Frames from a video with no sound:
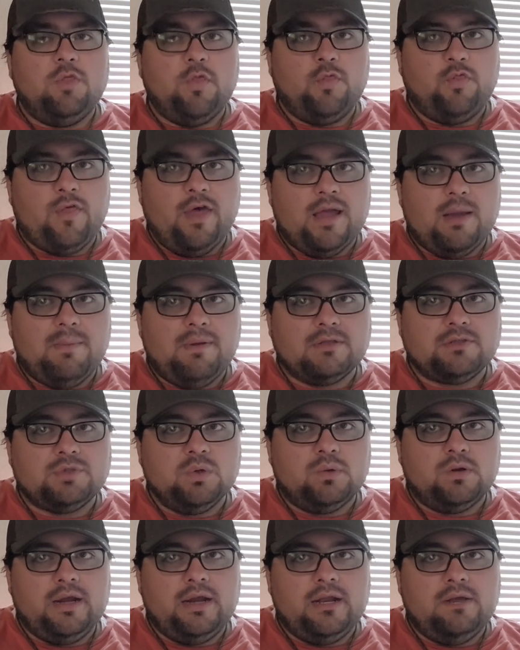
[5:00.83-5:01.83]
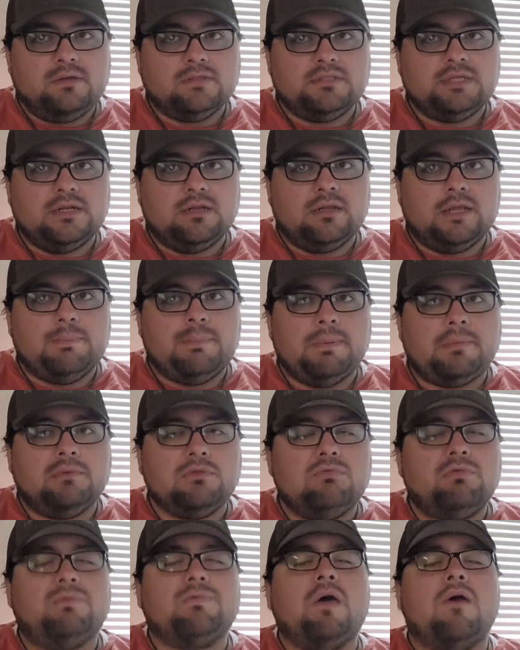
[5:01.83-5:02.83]
The thing about tornadoes that a lot of
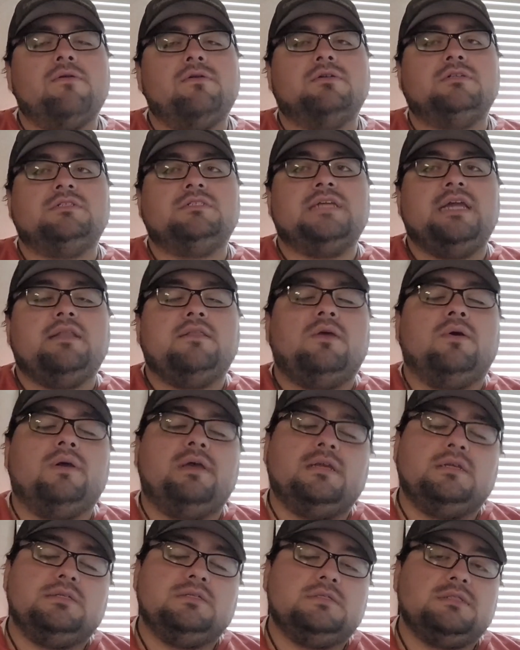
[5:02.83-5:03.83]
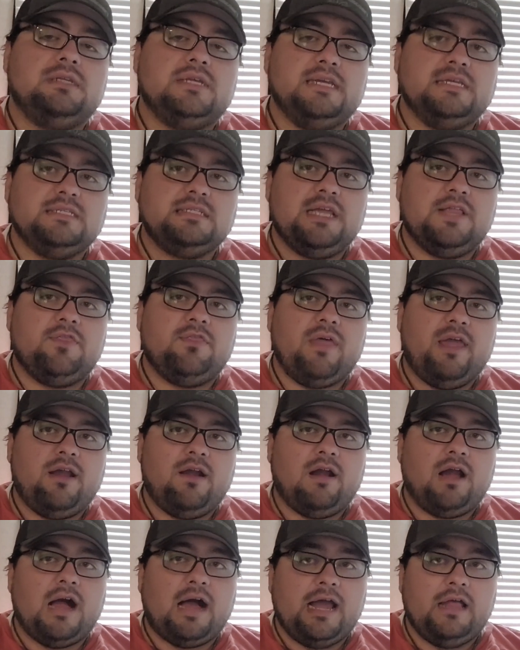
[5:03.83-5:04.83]
people don't understand, though, is that
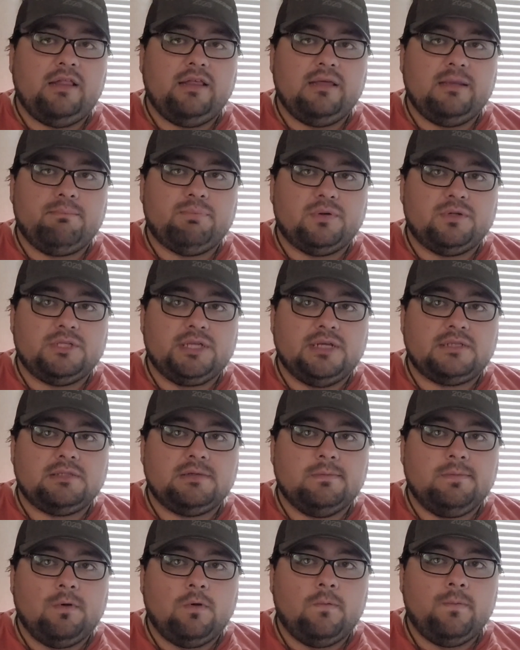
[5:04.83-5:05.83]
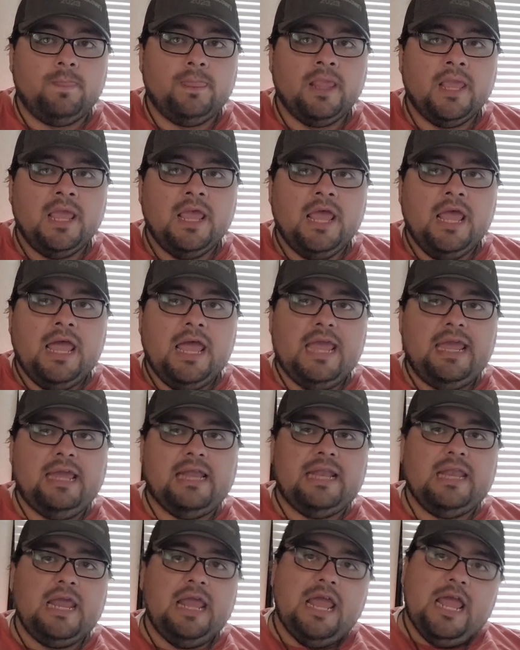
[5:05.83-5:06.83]
they are highly unpredictable,
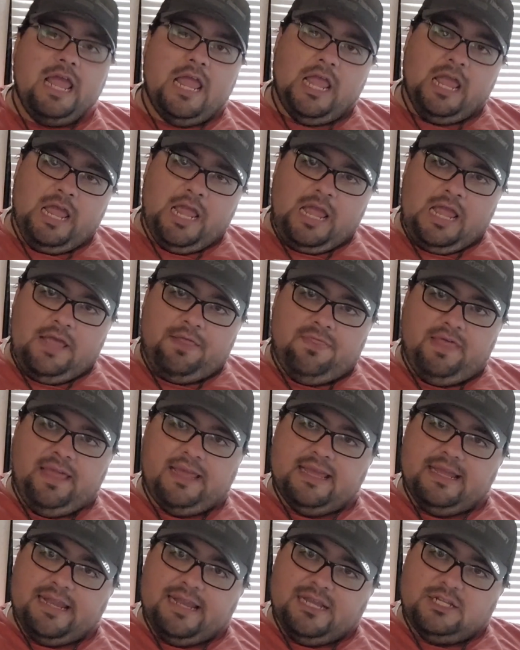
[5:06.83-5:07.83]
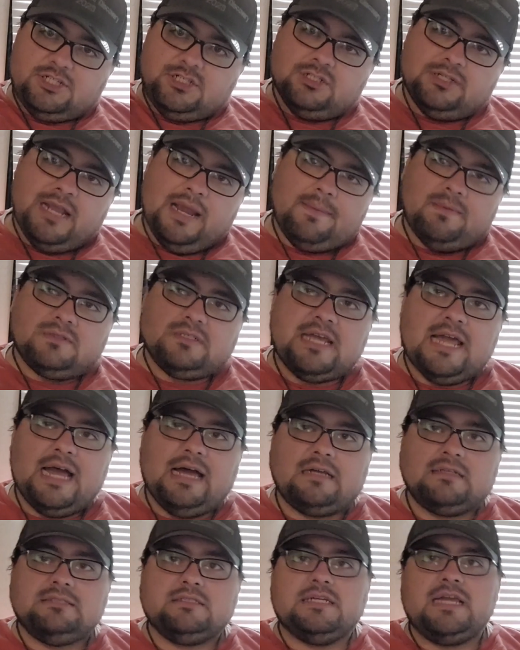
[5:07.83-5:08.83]
and they can hit your neighbor's
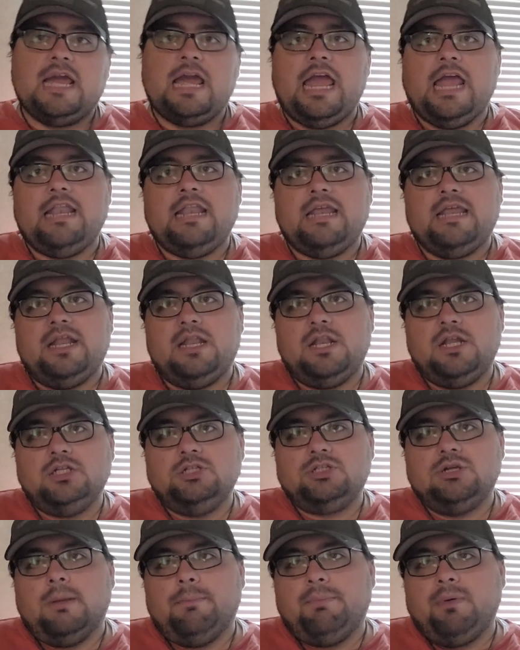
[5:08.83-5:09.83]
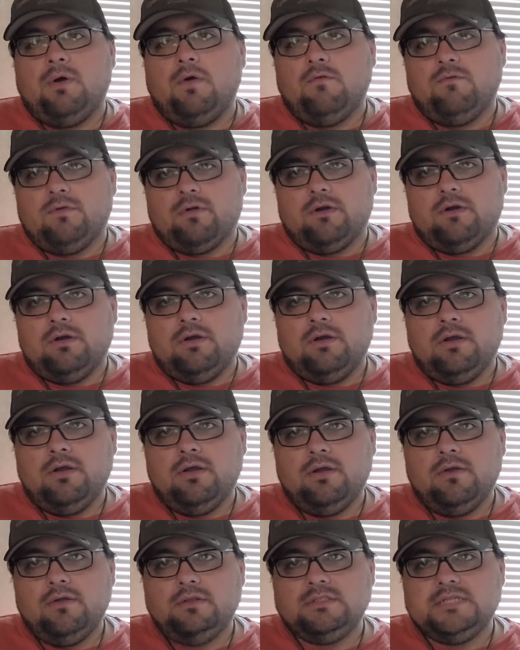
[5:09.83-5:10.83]
house and then jump over
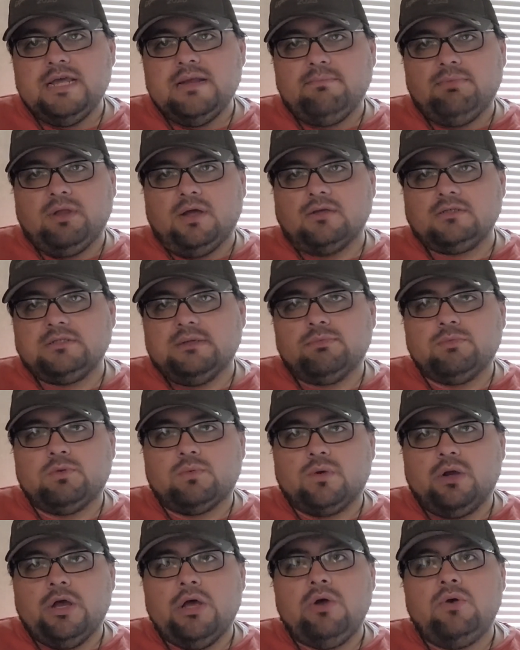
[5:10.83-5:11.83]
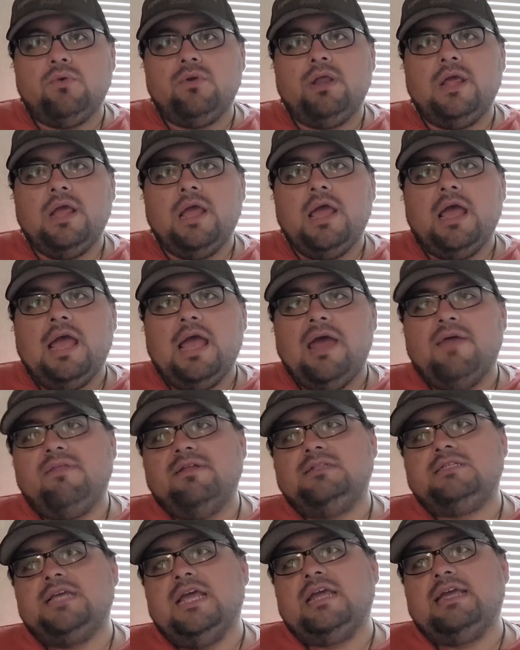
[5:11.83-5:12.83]
10 blocks up the road
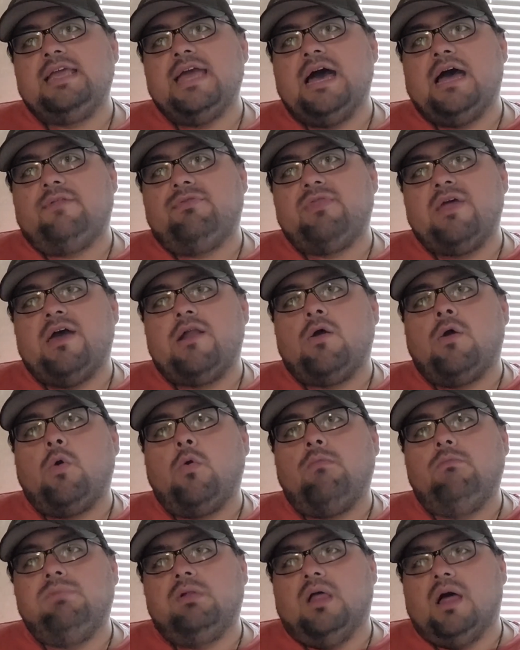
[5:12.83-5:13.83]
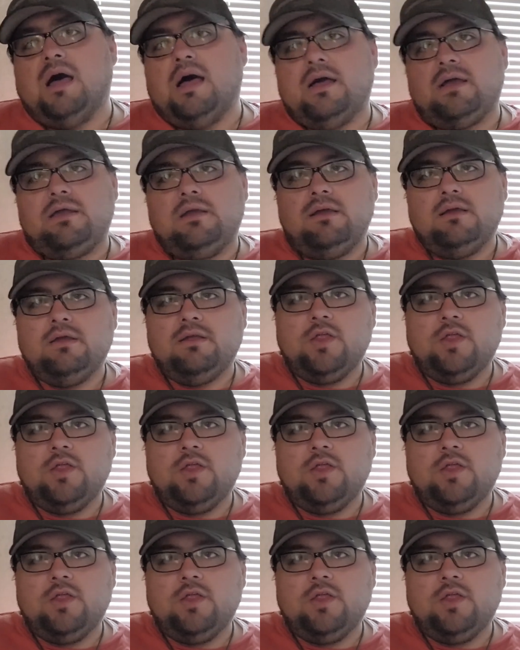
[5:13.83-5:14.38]
and then take out that whole block.